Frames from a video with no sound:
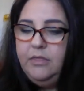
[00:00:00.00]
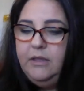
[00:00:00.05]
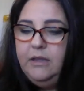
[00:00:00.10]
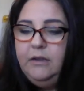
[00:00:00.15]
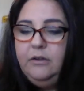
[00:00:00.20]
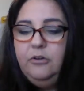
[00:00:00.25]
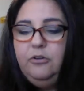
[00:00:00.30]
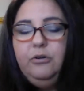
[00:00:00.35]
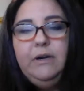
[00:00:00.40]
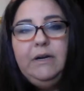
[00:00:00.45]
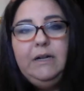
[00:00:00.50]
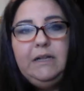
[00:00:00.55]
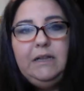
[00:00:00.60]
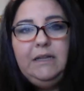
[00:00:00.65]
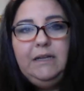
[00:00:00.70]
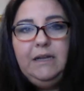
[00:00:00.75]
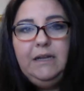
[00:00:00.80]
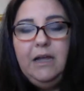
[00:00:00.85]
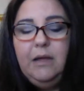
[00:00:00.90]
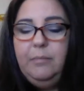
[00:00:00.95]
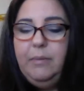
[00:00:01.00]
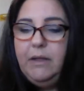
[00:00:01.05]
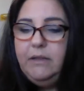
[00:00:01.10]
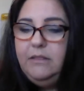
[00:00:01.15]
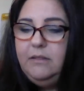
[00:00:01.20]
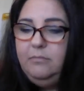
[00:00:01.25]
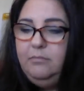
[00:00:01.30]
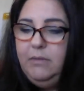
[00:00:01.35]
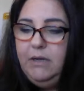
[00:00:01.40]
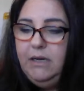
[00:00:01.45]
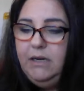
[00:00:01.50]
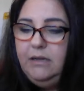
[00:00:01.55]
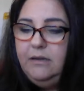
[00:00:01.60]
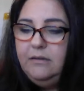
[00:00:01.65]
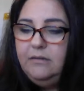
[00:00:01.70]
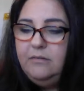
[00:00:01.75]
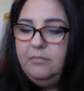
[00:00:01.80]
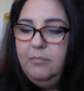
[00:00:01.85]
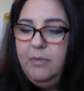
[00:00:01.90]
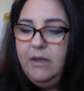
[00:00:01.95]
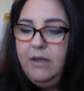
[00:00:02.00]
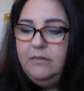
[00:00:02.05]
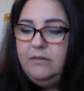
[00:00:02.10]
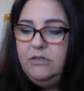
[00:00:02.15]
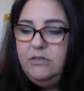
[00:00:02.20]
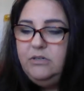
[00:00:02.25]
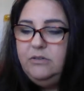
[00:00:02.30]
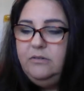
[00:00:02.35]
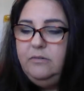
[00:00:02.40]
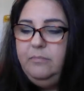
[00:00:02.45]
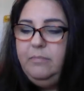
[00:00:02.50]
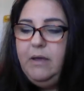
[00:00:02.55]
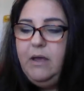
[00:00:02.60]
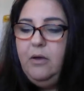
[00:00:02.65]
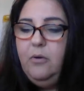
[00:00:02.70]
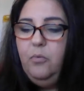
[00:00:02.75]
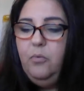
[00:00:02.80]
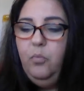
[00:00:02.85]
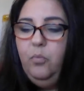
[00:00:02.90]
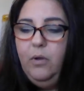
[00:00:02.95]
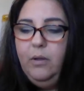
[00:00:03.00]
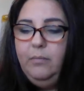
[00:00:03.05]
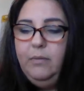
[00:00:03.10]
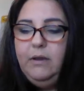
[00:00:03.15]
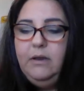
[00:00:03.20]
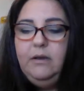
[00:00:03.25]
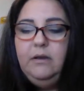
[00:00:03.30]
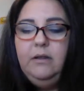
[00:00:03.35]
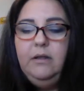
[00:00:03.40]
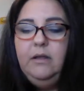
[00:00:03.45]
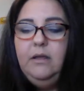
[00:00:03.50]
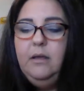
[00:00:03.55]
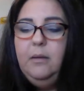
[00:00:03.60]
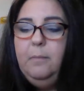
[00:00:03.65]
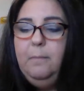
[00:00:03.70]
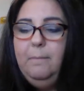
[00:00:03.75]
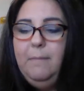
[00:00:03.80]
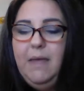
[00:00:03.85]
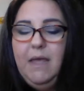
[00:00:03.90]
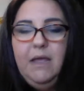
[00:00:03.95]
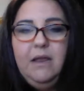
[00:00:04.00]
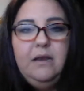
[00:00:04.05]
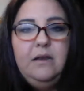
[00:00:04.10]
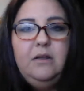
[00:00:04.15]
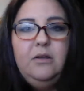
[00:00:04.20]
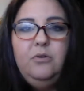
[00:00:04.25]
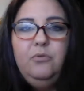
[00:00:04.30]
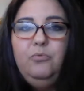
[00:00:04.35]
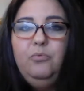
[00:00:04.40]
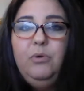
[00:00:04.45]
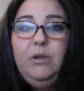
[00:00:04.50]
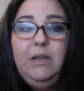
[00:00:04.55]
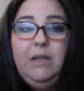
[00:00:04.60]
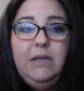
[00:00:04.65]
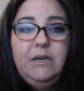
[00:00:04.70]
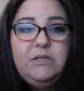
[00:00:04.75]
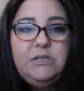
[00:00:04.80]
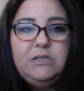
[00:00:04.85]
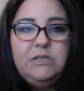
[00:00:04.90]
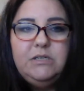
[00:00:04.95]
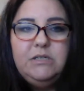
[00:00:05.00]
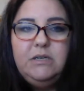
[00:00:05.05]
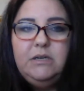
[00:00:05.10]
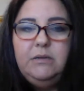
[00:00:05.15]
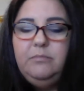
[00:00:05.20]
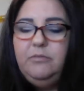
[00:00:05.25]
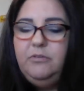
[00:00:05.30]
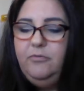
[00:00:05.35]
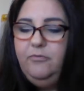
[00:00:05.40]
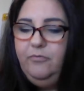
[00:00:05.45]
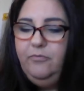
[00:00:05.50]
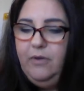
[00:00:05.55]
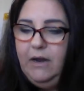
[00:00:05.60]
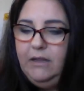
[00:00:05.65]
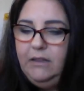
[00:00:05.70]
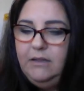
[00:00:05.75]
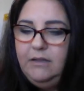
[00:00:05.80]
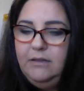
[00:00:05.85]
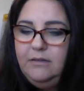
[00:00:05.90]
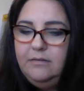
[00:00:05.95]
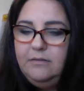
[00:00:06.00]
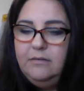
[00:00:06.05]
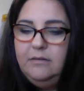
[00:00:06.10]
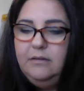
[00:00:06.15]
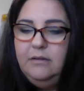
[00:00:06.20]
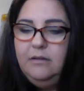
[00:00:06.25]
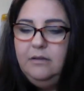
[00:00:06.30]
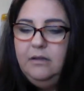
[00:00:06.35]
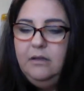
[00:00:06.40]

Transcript: Think critically about the media's messages about women, men, relationships, violence.